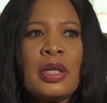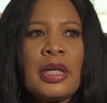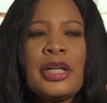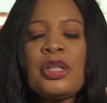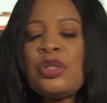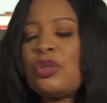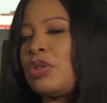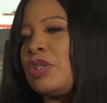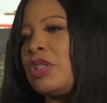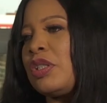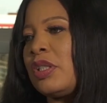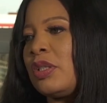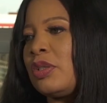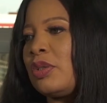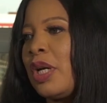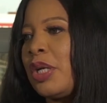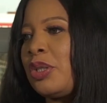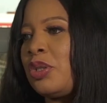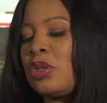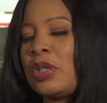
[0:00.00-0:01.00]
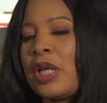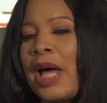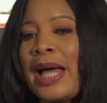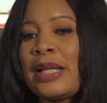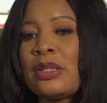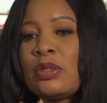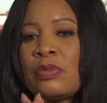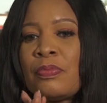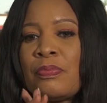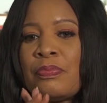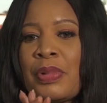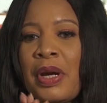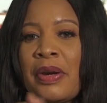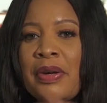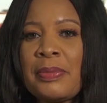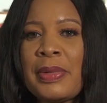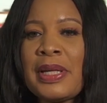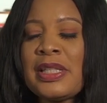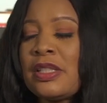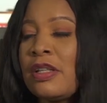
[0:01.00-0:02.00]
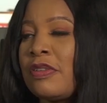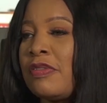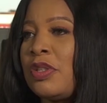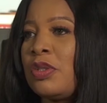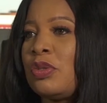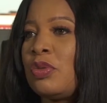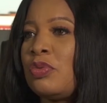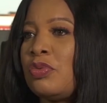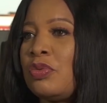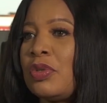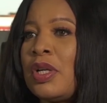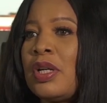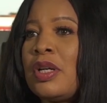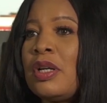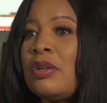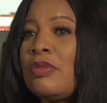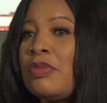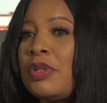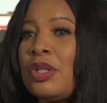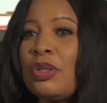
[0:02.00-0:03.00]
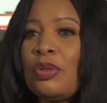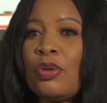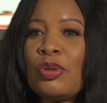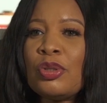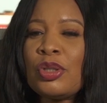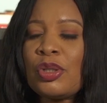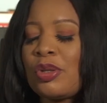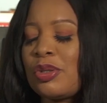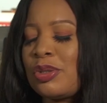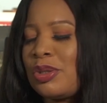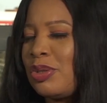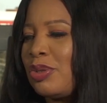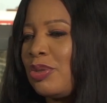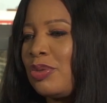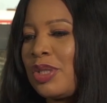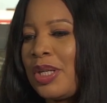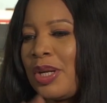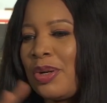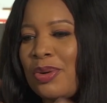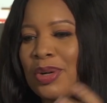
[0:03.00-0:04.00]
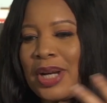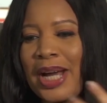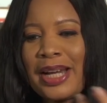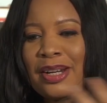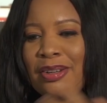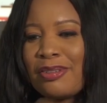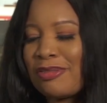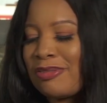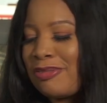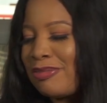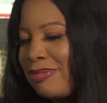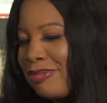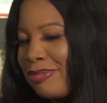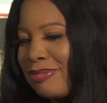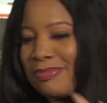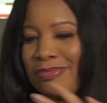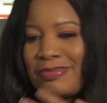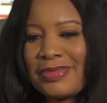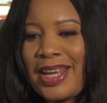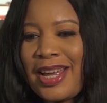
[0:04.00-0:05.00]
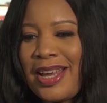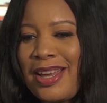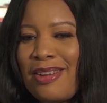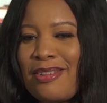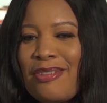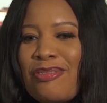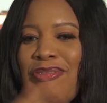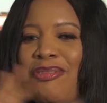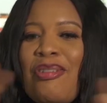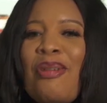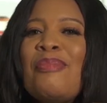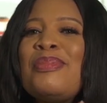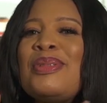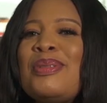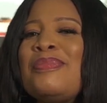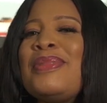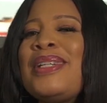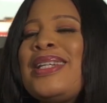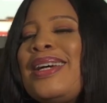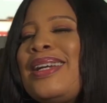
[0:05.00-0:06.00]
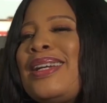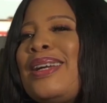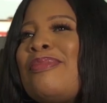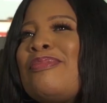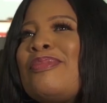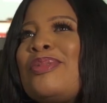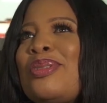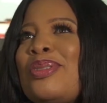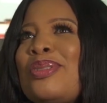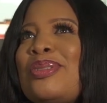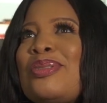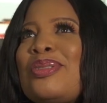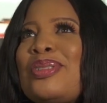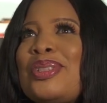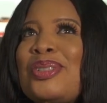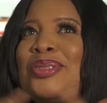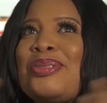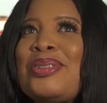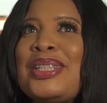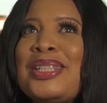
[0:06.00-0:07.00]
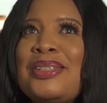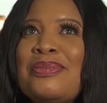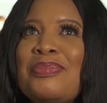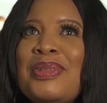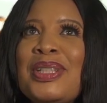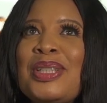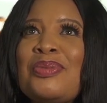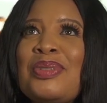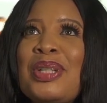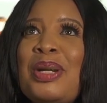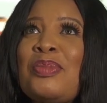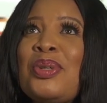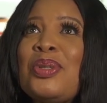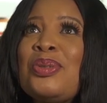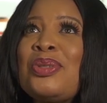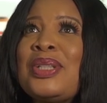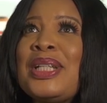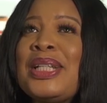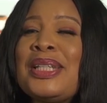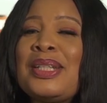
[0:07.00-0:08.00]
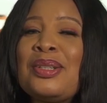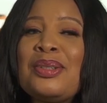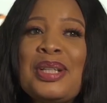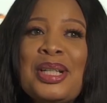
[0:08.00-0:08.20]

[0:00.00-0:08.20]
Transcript: interesting. So I just had to bury myself into reading all the courses. So they all kind of formed me, and I'm just such a creative person. When I'm not doing anything,